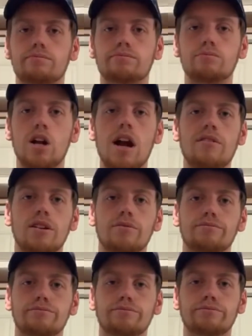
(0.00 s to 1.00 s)
Whatever.
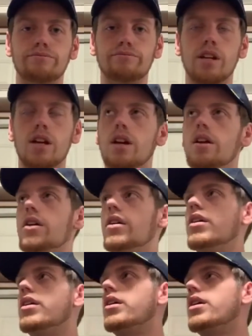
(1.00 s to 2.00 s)

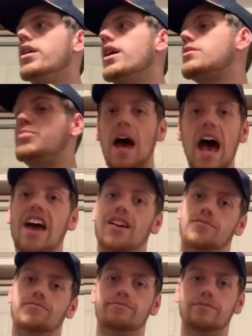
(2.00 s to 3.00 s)
It's bad.
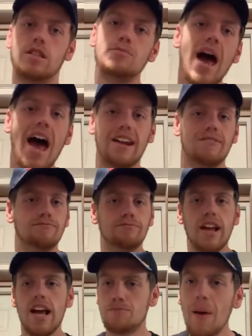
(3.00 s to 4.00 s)
It's bad. It's